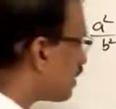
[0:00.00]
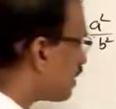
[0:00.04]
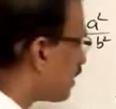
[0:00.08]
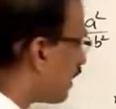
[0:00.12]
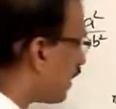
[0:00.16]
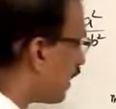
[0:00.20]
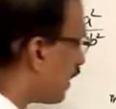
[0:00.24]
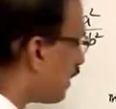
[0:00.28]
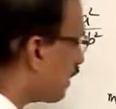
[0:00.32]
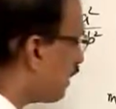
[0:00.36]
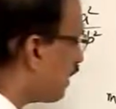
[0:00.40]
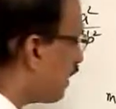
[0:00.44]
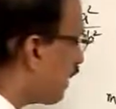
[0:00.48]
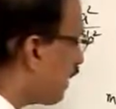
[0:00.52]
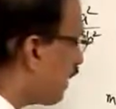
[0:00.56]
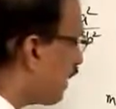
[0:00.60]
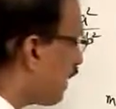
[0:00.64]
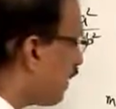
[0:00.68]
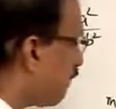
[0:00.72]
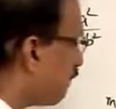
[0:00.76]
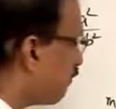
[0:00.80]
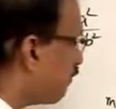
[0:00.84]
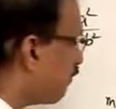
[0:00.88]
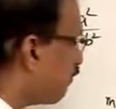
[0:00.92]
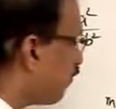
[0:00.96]

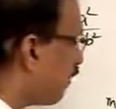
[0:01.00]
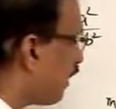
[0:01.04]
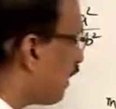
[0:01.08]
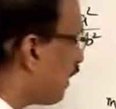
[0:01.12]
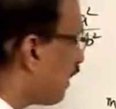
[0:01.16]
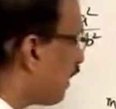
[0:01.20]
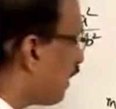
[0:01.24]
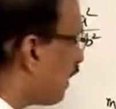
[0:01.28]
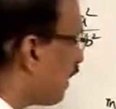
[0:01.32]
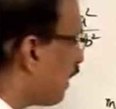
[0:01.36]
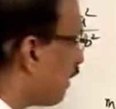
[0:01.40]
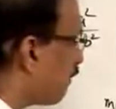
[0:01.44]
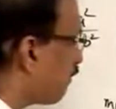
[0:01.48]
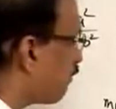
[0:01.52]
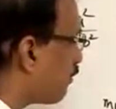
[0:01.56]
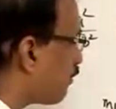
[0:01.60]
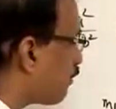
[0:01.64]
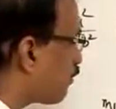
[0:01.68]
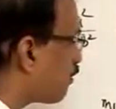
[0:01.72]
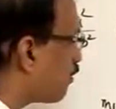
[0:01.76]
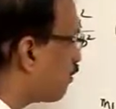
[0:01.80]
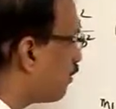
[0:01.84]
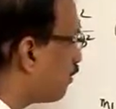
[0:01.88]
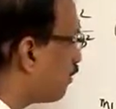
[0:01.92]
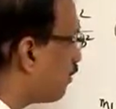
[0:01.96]
m1 m2
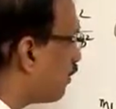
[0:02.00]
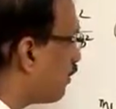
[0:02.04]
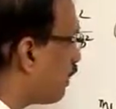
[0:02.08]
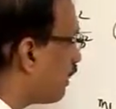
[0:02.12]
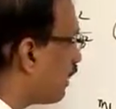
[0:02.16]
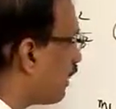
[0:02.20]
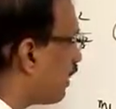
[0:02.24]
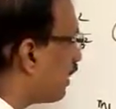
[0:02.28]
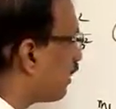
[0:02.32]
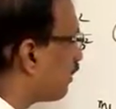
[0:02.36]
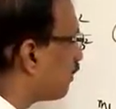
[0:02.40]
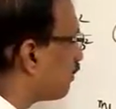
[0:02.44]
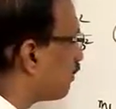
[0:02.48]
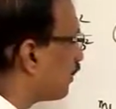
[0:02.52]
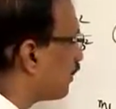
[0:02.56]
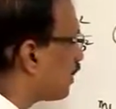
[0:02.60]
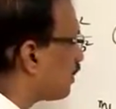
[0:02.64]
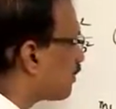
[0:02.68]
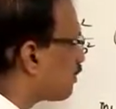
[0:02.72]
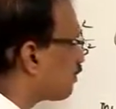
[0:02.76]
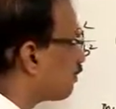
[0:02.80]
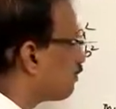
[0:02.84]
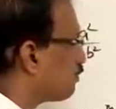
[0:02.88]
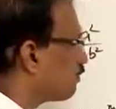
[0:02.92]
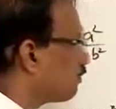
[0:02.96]
equal to
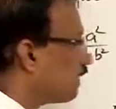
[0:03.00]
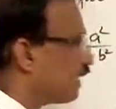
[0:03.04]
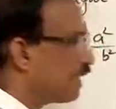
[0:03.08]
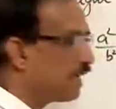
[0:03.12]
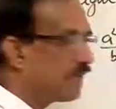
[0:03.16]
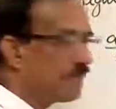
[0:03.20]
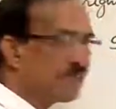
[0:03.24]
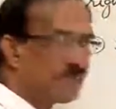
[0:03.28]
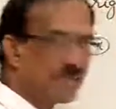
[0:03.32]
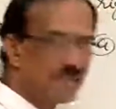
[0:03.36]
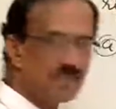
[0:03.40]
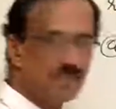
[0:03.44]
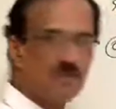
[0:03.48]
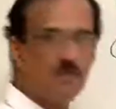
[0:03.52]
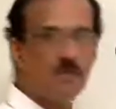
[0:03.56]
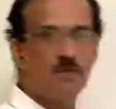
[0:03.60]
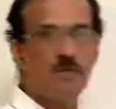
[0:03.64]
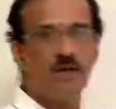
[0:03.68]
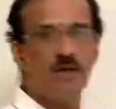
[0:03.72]
minus 1.